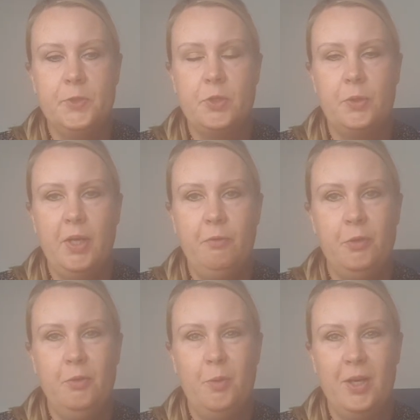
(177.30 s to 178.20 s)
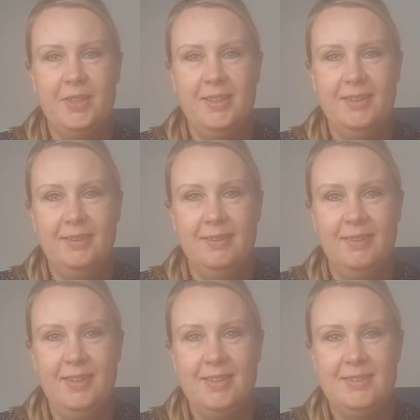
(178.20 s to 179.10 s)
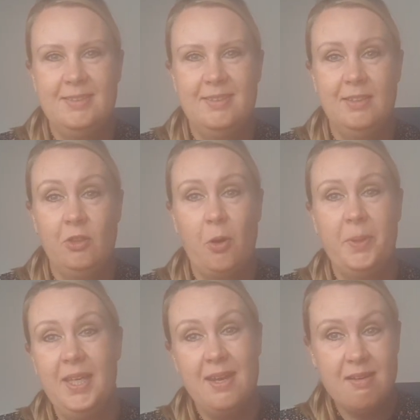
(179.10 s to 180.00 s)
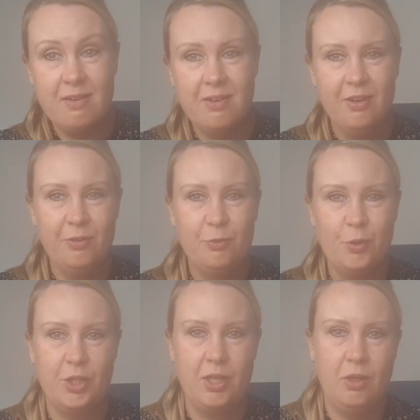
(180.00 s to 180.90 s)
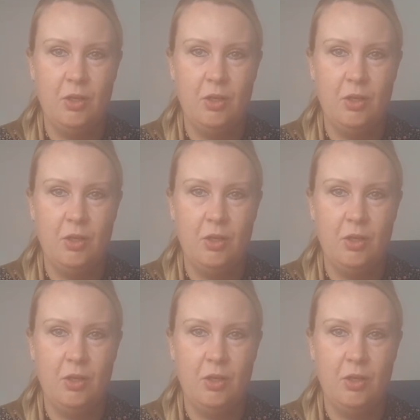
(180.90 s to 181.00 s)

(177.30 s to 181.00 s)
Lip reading: So everyone is coming here for their